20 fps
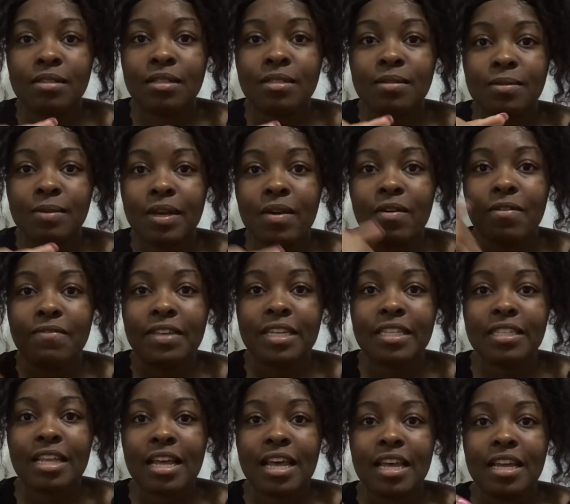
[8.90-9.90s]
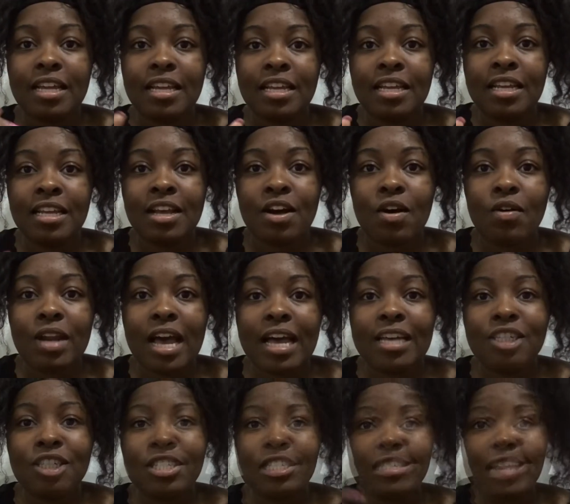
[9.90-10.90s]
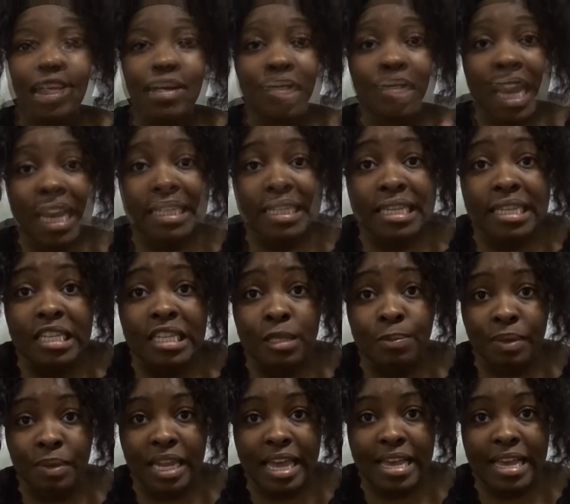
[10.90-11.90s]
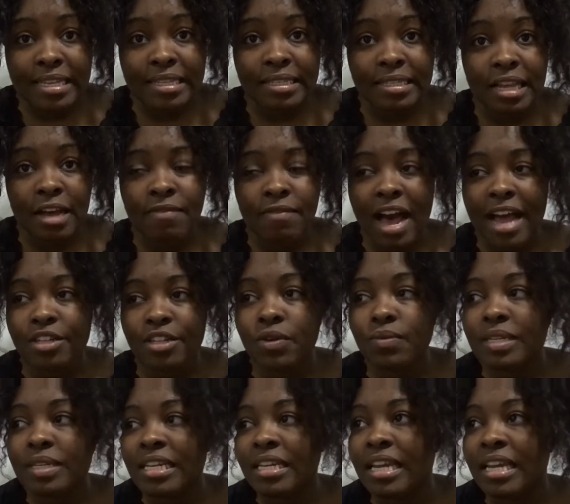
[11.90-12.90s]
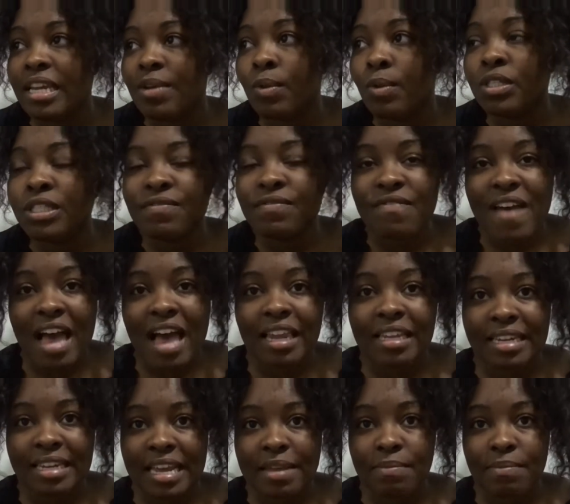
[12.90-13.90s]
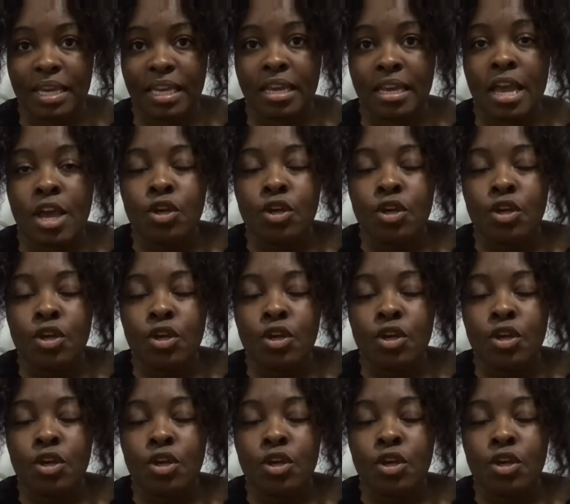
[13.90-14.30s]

you gonna fix that oh no it's just shiny get to this place of i don't need anyone to validate me